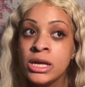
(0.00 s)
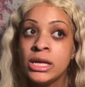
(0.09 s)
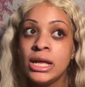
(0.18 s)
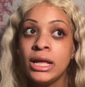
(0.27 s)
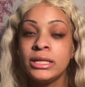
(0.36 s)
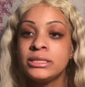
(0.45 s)

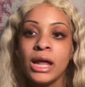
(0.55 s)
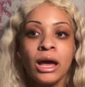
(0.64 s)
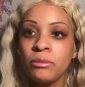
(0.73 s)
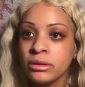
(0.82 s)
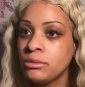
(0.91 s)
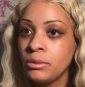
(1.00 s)
It's not
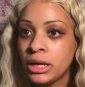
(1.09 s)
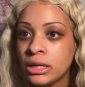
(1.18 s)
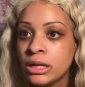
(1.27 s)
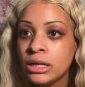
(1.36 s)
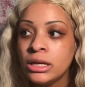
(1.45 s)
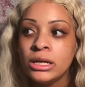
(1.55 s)
worth the wait.
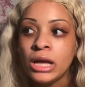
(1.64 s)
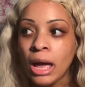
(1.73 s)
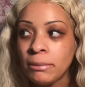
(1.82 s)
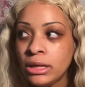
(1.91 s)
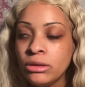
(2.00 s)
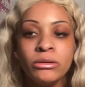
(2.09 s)
I
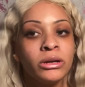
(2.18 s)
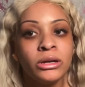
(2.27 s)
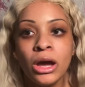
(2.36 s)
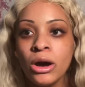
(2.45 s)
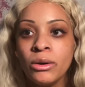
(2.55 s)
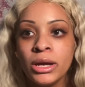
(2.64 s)
mean, you could
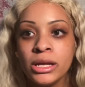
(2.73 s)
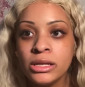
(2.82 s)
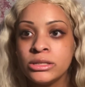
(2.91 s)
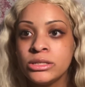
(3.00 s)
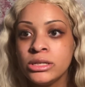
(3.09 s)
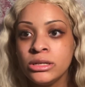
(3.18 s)
go
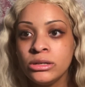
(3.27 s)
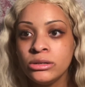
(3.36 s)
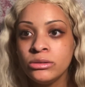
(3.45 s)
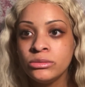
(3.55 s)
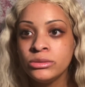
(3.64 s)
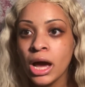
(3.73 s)

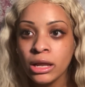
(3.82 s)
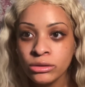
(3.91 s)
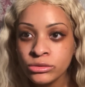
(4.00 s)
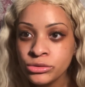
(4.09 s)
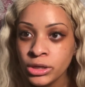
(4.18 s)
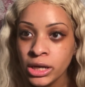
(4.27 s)
into Dollar
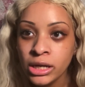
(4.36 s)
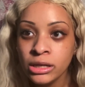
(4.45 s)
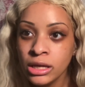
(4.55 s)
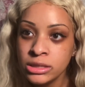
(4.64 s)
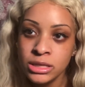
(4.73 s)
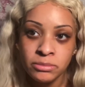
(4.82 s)
Tree and
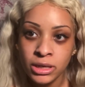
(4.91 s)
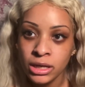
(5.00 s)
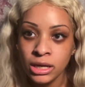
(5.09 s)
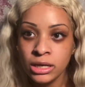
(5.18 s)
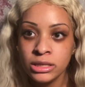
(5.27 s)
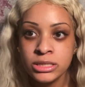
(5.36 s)
get
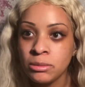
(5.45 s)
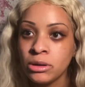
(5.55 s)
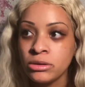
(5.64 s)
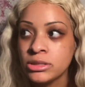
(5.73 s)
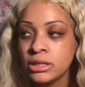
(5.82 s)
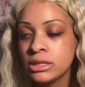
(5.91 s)
something
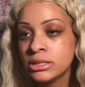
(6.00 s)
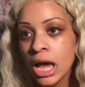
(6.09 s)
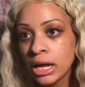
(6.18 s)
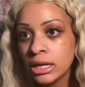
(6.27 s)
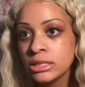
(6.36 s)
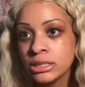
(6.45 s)
similar to this,
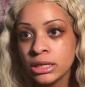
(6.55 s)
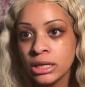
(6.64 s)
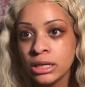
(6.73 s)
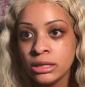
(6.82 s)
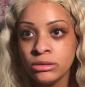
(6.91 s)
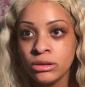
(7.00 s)
honestly,
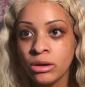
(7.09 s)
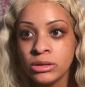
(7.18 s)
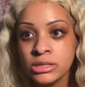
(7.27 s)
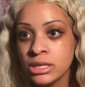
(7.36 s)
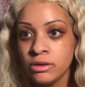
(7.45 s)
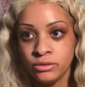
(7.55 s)
you know, and
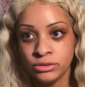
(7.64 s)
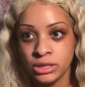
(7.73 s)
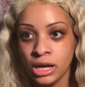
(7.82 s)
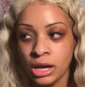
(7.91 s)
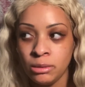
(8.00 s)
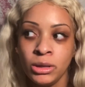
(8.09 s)
save your
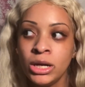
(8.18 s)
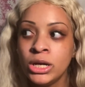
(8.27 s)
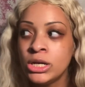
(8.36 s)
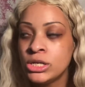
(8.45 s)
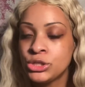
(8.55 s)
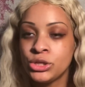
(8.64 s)
time.
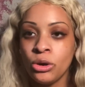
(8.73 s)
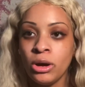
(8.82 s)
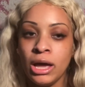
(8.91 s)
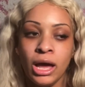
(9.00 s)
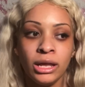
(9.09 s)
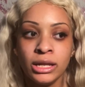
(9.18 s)
So
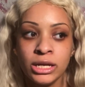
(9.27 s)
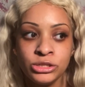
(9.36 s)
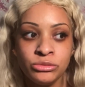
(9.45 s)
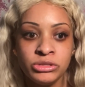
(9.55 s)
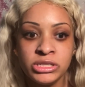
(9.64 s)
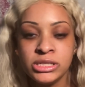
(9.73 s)
unless
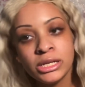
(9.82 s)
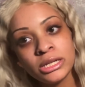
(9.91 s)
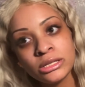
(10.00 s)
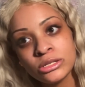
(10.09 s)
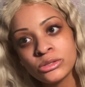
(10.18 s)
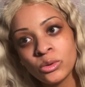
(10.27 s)
you just see it in
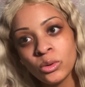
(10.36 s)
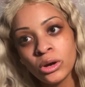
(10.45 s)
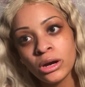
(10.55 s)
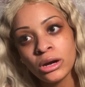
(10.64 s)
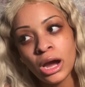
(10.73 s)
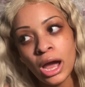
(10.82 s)
the
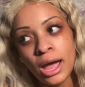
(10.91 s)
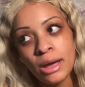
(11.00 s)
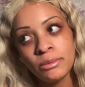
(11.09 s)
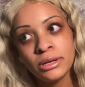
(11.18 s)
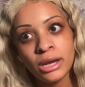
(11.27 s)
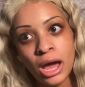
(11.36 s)
store, I
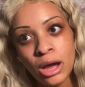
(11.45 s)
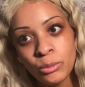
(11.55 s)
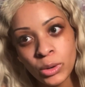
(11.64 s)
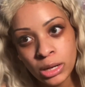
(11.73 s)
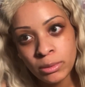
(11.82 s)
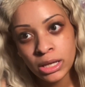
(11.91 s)
would not
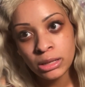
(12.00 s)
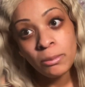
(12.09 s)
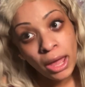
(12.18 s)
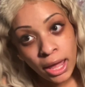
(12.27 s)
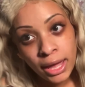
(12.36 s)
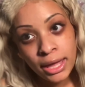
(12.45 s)
recommend
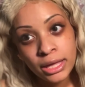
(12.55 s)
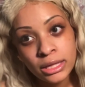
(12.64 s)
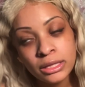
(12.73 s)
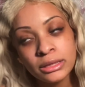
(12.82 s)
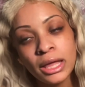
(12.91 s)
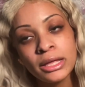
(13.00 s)
paying
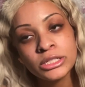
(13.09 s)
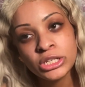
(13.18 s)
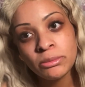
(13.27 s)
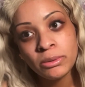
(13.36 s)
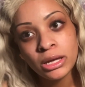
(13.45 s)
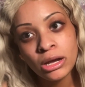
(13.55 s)
that
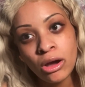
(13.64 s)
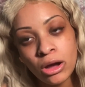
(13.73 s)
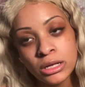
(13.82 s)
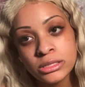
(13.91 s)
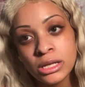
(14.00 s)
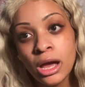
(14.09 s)
shipping
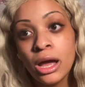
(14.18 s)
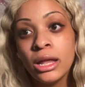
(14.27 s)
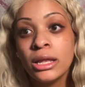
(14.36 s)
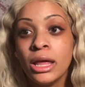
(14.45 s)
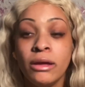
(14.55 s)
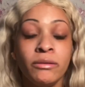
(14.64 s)
cost. I,
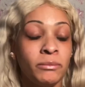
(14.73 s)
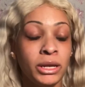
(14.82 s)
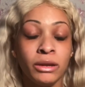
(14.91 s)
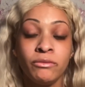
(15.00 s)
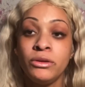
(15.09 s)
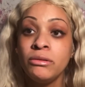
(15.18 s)
I mean,
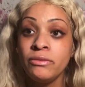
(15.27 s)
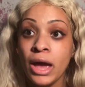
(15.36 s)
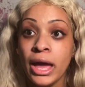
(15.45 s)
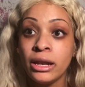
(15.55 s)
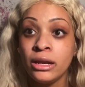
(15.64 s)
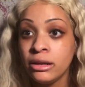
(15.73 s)
if you've
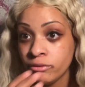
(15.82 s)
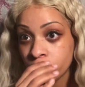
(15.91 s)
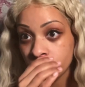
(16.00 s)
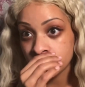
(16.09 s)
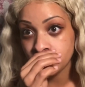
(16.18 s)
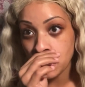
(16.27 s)
had a different
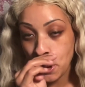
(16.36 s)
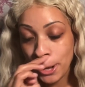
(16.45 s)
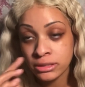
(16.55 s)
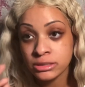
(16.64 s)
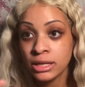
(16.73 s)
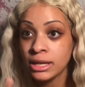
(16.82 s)

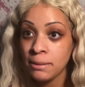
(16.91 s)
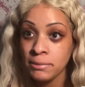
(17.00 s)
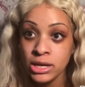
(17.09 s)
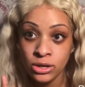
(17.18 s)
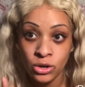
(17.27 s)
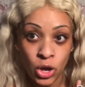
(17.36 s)
experience, let
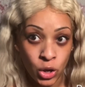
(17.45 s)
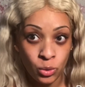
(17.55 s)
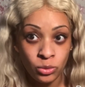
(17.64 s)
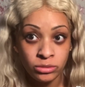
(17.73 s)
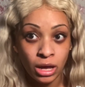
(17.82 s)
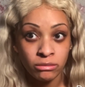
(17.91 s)
me
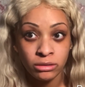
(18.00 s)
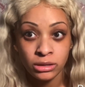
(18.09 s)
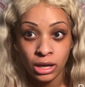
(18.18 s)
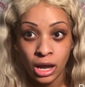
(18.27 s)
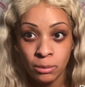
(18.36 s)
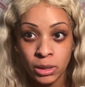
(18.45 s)
know down in the
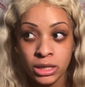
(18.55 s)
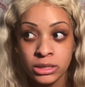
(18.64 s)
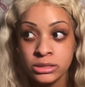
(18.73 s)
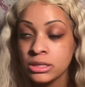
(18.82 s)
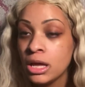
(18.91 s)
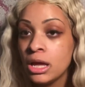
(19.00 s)

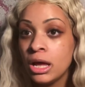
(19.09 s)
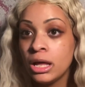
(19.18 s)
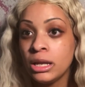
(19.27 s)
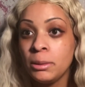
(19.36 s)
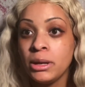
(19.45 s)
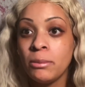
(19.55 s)
comments.
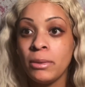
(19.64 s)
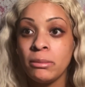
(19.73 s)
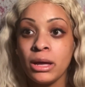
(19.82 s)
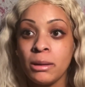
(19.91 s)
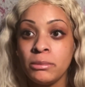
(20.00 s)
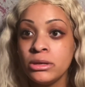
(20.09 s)
Let me know, maybe
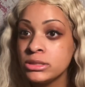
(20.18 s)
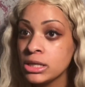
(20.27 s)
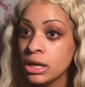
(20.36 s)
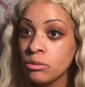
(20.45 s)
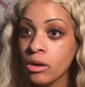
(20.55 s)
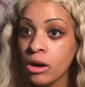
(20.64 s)
I'm using
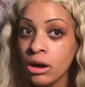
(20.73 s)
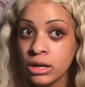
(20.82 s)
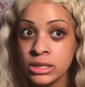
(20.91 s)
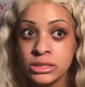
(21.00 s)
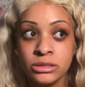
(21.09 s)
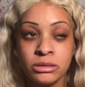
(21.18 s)
it wrong.
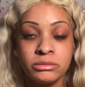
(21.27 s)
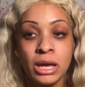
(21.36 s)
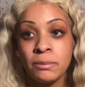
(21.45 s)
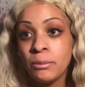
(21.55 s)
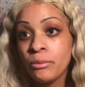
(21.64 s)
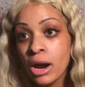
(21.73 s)
Is there some type
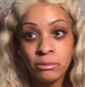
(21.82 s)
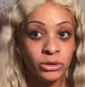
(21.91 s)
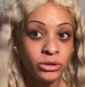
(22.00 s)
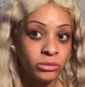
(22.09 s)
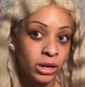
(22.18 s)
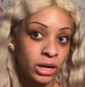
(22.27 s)
of primer
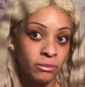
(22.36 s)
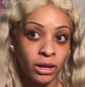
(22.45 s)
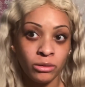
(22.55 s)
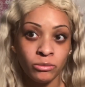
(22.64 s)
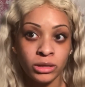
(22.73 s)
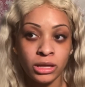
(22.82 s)
you
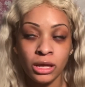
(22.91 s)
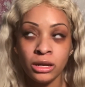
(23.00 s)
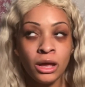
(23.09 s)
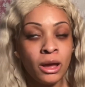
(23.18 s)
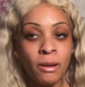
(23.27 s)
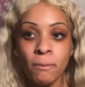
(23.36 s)
recommend with it?
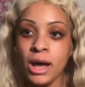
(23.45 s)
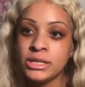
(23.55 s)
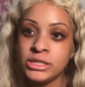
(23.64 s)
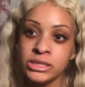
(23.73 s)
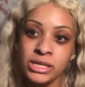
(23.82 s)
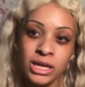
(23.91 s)
But
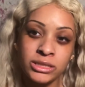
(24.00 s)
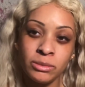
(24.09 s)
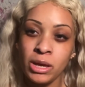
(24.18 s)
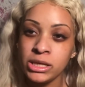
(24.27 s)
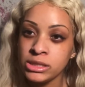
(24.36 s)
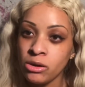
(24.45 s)
just as the
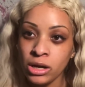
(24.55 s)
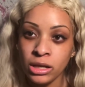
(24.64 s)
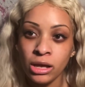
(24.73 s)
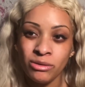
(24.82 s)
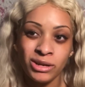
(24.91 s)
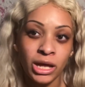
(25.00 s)
mascara
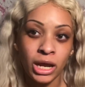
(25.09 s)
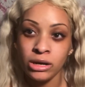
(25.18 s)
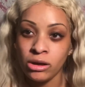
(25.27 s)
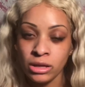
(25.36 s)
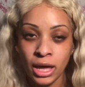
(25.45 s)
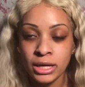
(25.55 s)
alone, it ain't
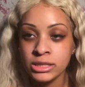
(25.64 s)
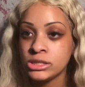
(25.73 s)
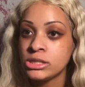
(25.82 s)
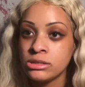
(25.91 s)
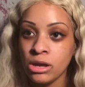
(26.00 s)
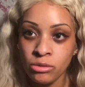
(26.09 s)
all that. It's
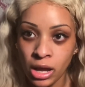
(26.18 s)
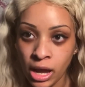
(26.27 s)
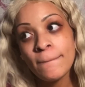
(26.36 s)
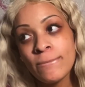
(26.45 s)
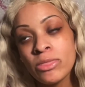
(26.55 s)
just okay.